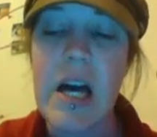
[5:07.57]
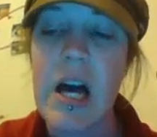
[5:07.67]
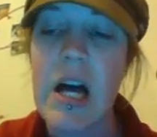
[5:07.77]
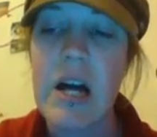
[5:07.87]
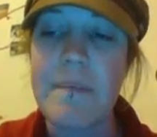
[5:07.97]

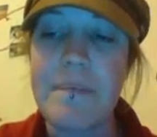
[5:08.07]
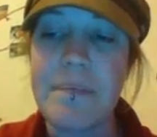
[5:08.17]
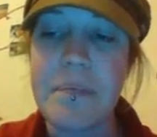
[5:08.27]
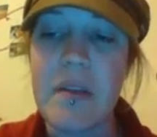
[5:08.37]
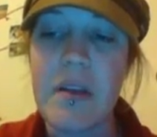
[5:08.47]
Um,
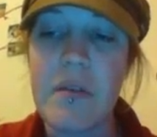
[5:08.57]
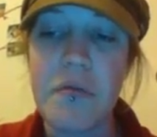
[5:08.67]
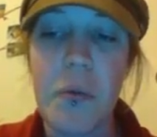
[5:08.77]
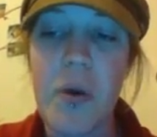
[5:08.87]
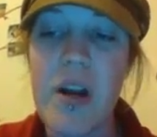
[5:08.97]

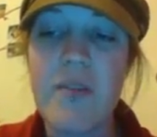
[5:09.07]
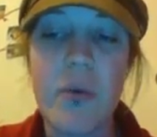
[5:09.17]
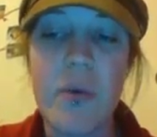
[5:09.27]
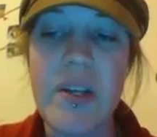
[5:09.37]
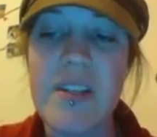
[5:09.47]
for
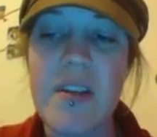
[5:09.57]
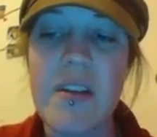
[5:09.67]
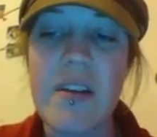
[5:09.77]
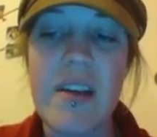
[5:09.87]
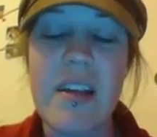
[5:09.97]
whatever
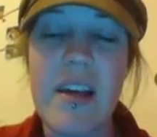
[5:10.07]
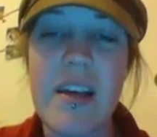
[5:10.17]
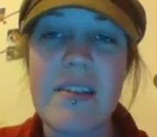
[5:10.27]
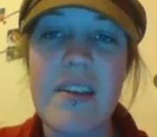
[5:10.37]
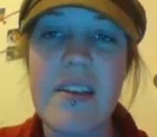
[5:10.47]
reason, it
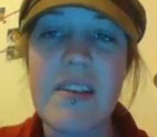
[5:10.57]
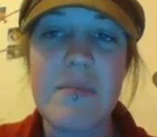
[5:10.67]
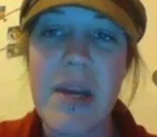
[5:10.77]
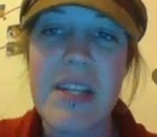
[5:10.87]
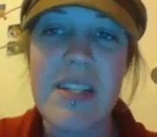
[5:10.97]
has it's
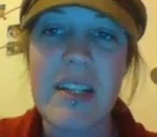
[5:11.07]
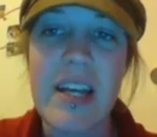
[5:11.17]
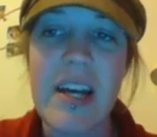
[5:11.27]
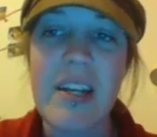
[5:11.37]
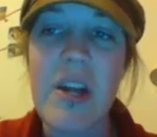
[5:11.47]

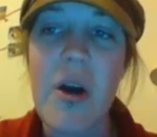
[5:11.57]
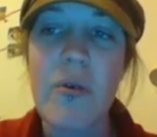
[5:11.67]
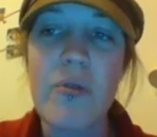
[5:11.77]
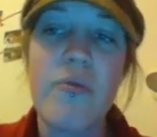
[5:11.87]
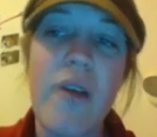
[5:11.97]
basically unknown.